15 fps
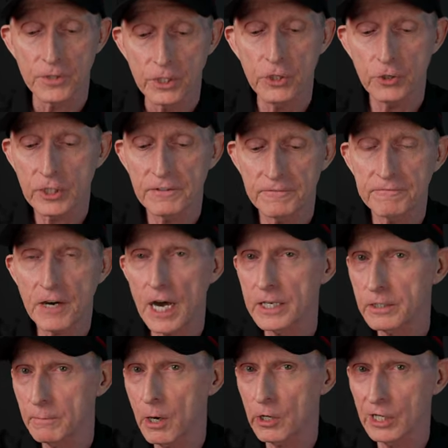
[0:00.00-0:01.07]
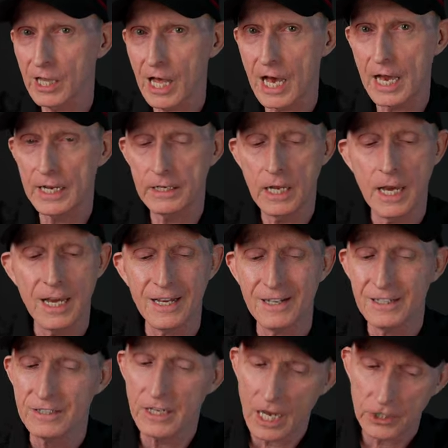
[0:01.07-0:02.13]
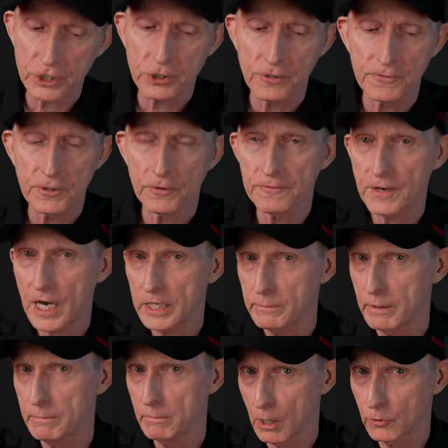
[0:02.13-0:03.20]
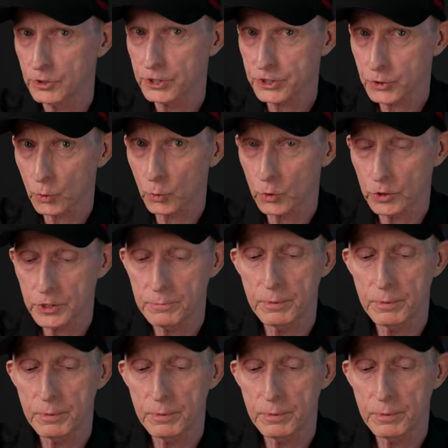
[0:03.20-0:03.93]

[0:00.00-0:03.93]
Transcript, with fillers: You can find them online. Not sure if you'll find them in most stores,